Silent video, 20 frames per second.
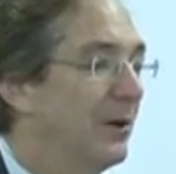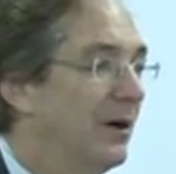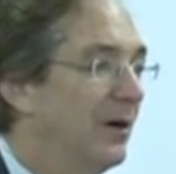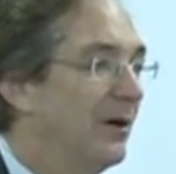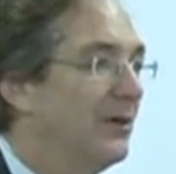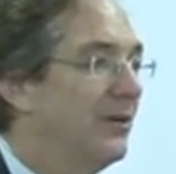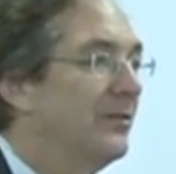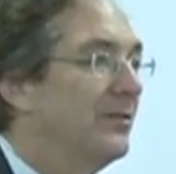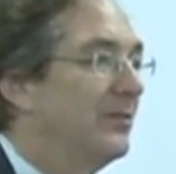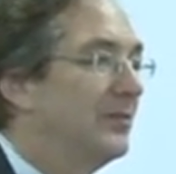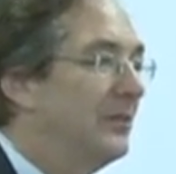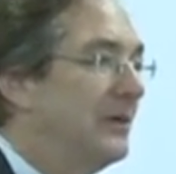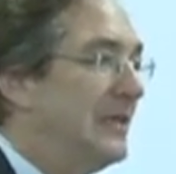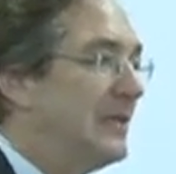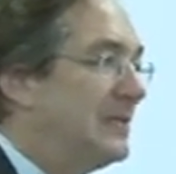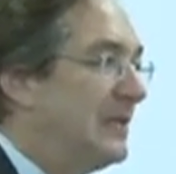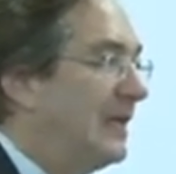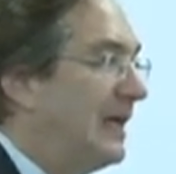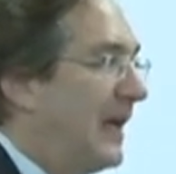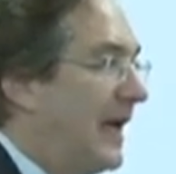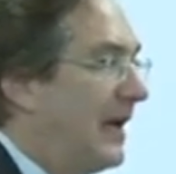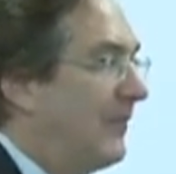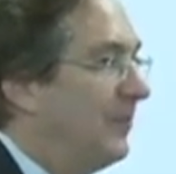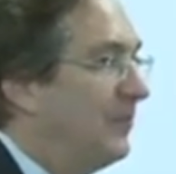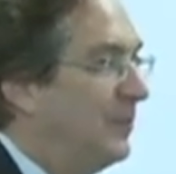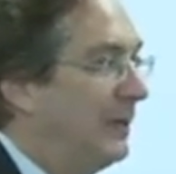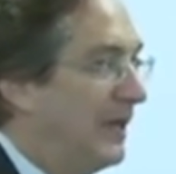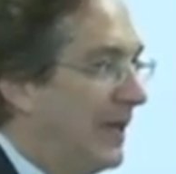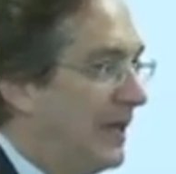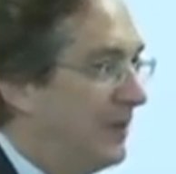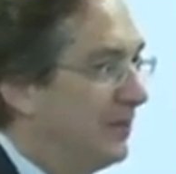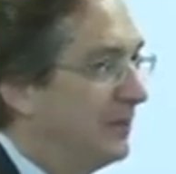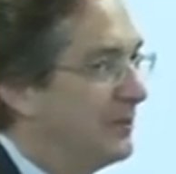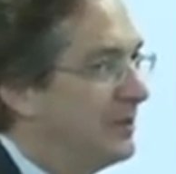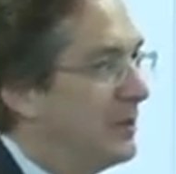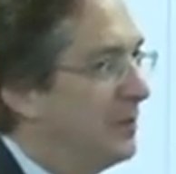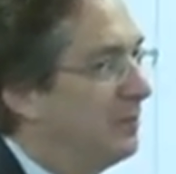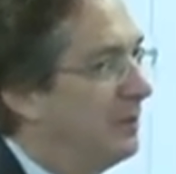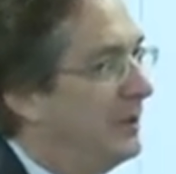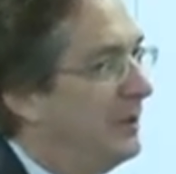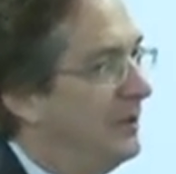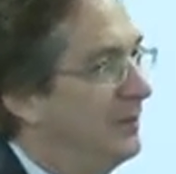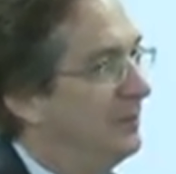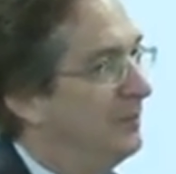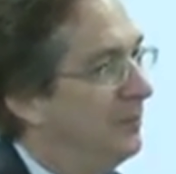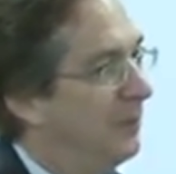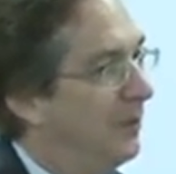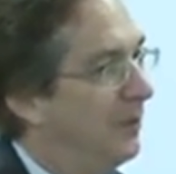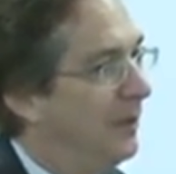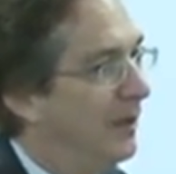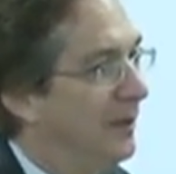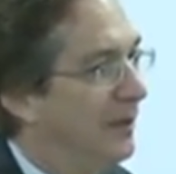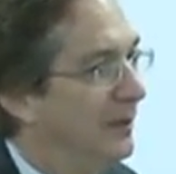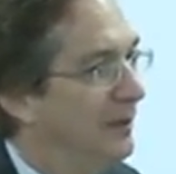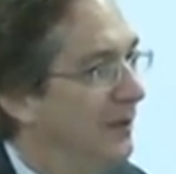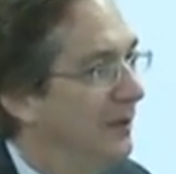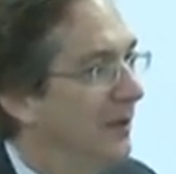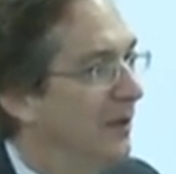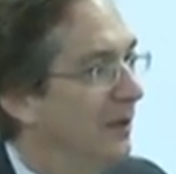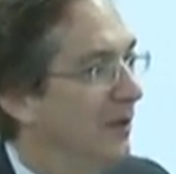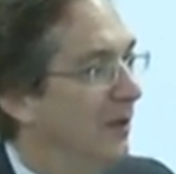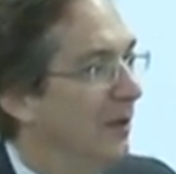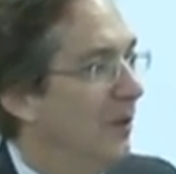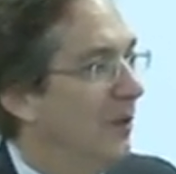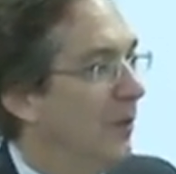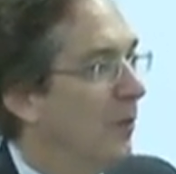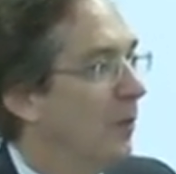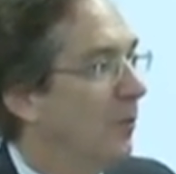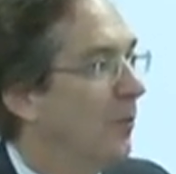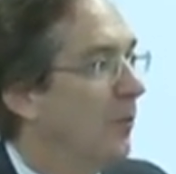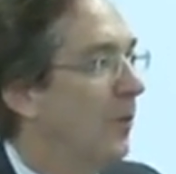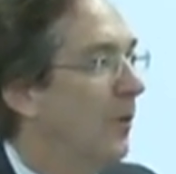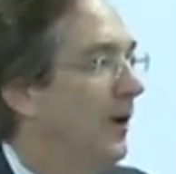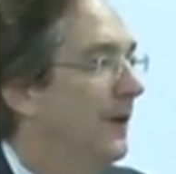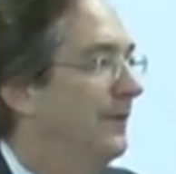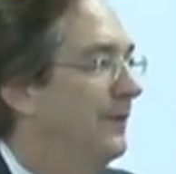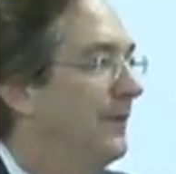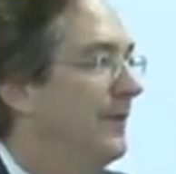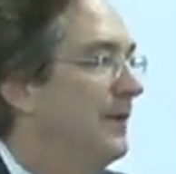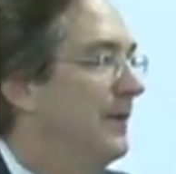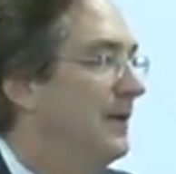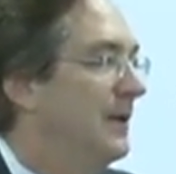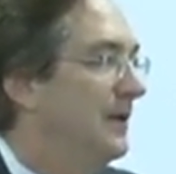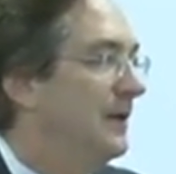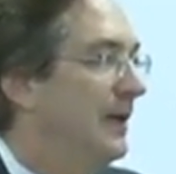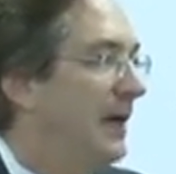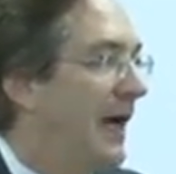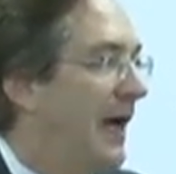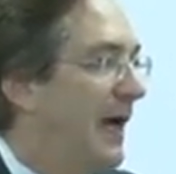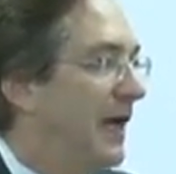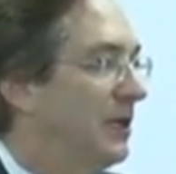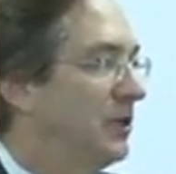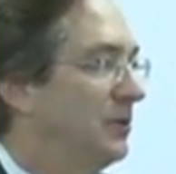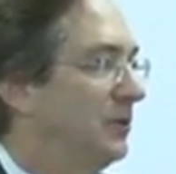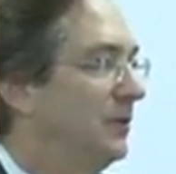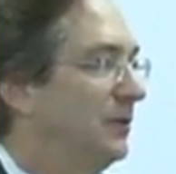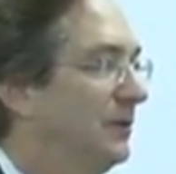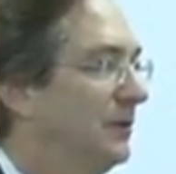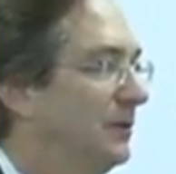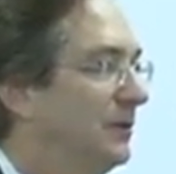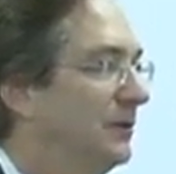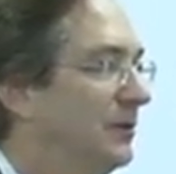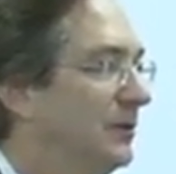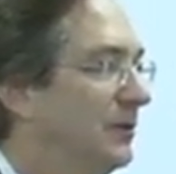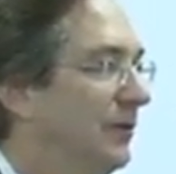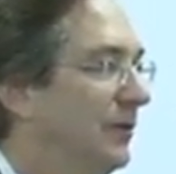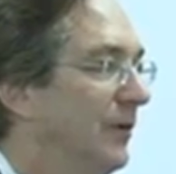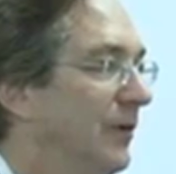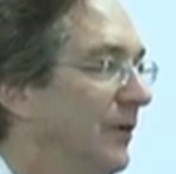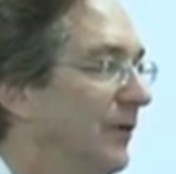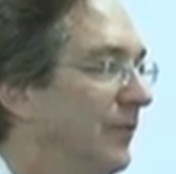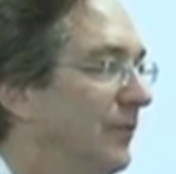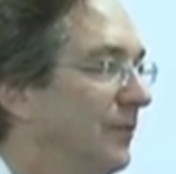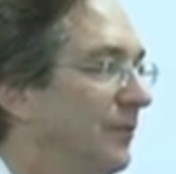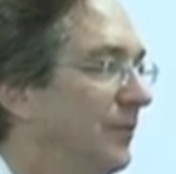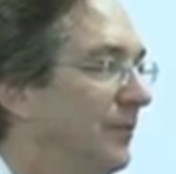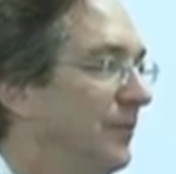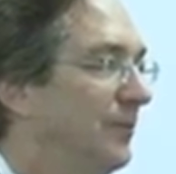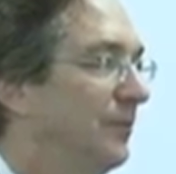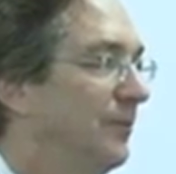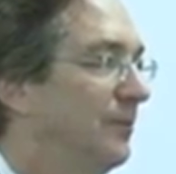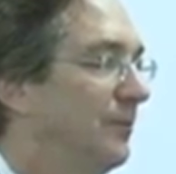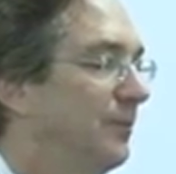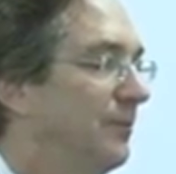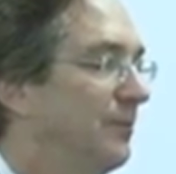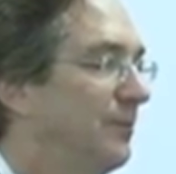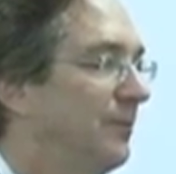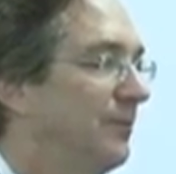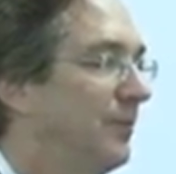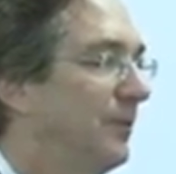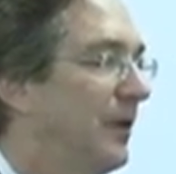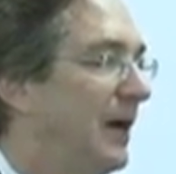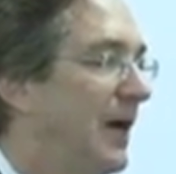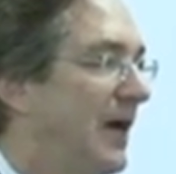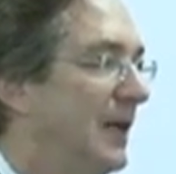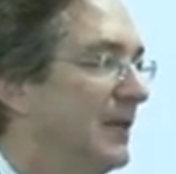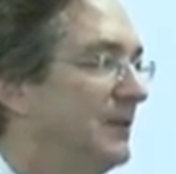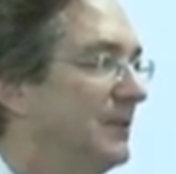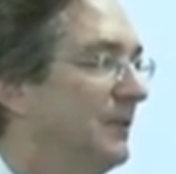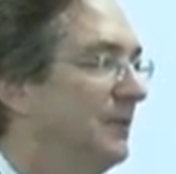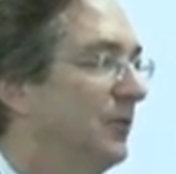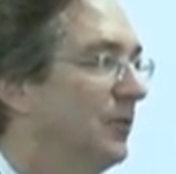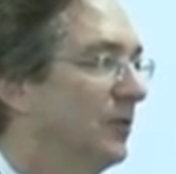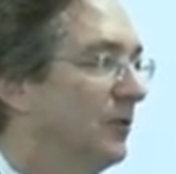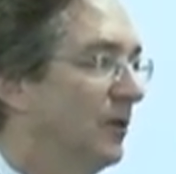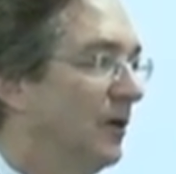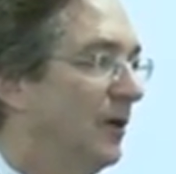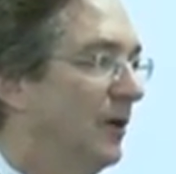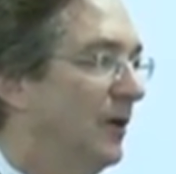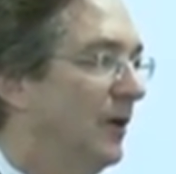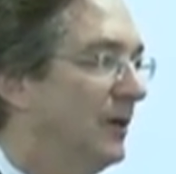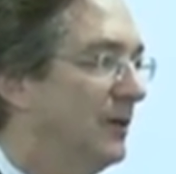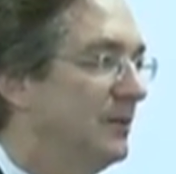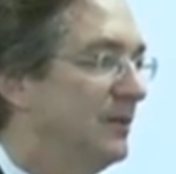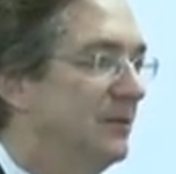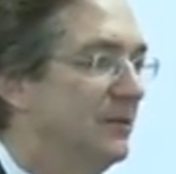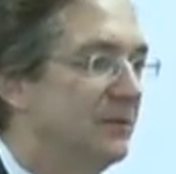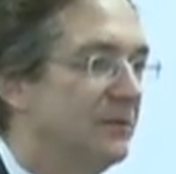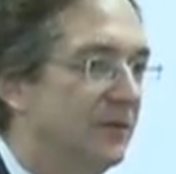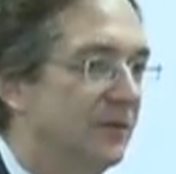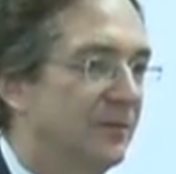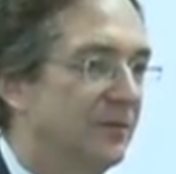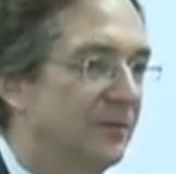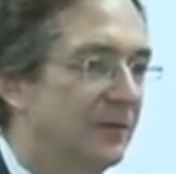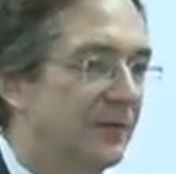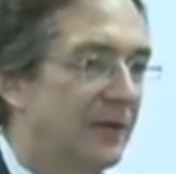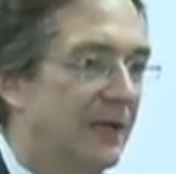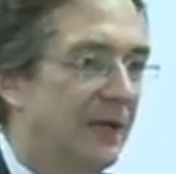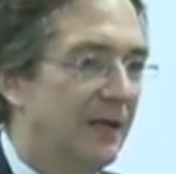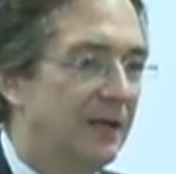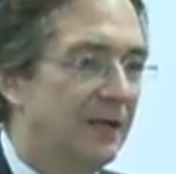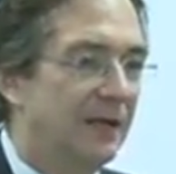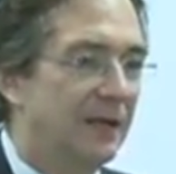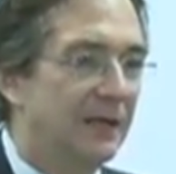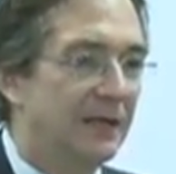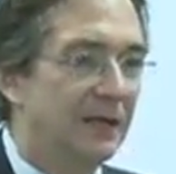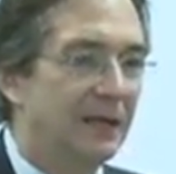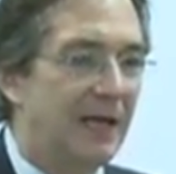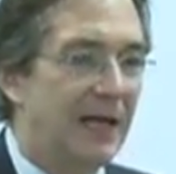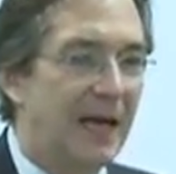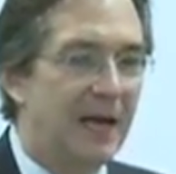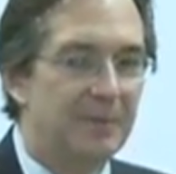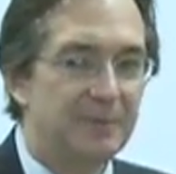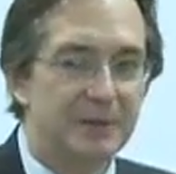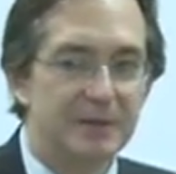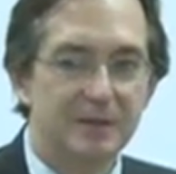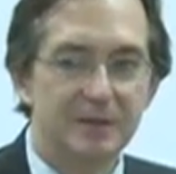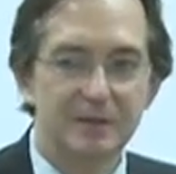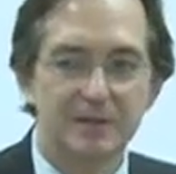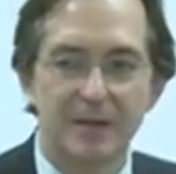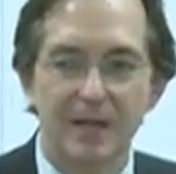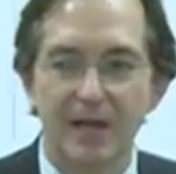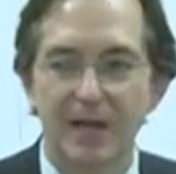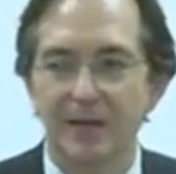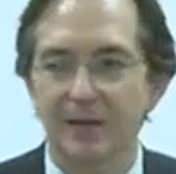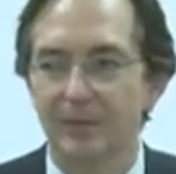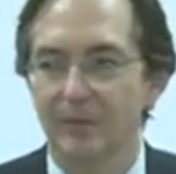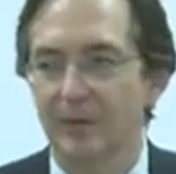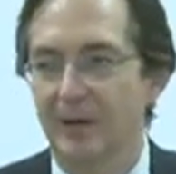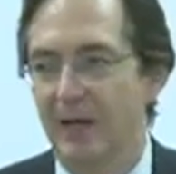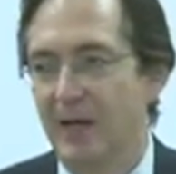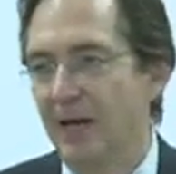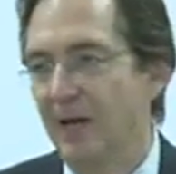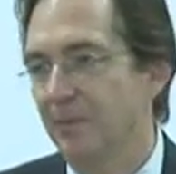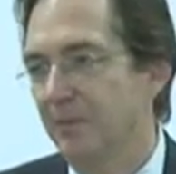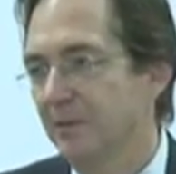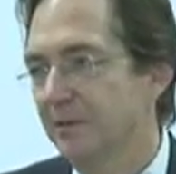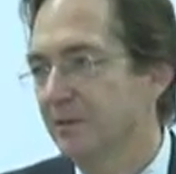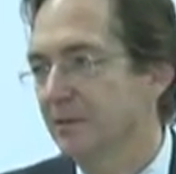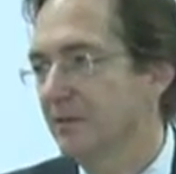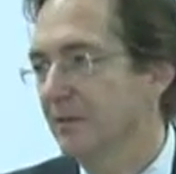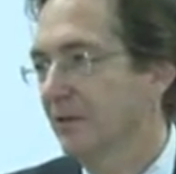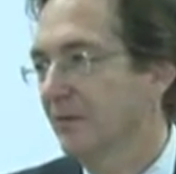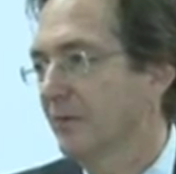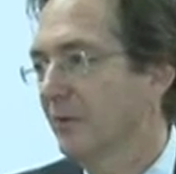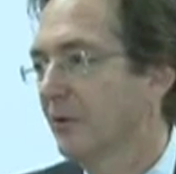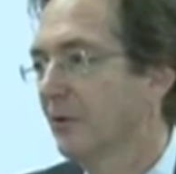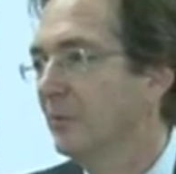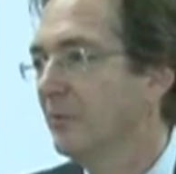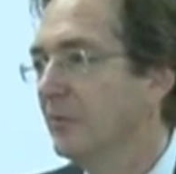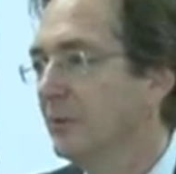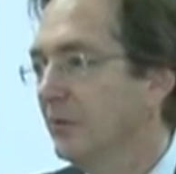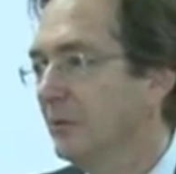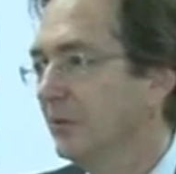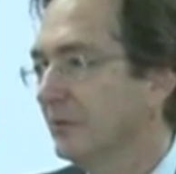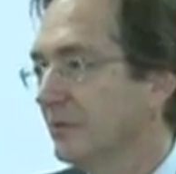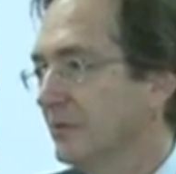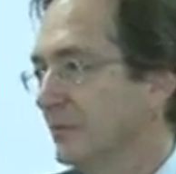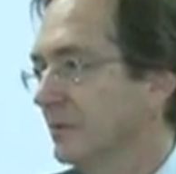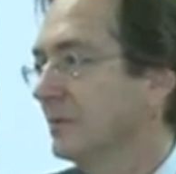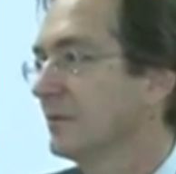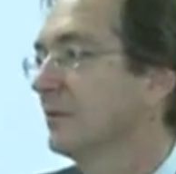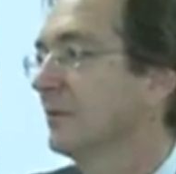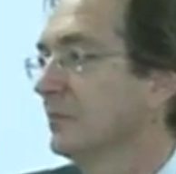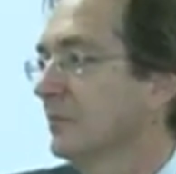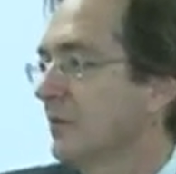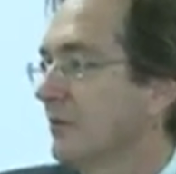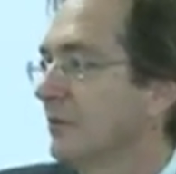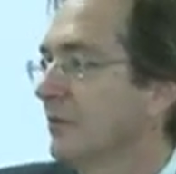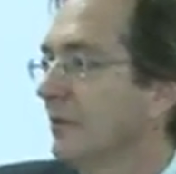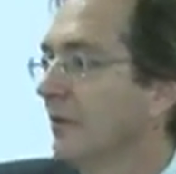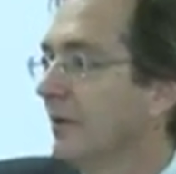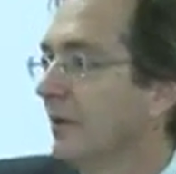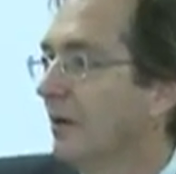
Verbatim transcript: part of the reason they haven't been able to pinpoint what the actual sort of proximal causes of colony collapse is that what happens is that their immune systems are,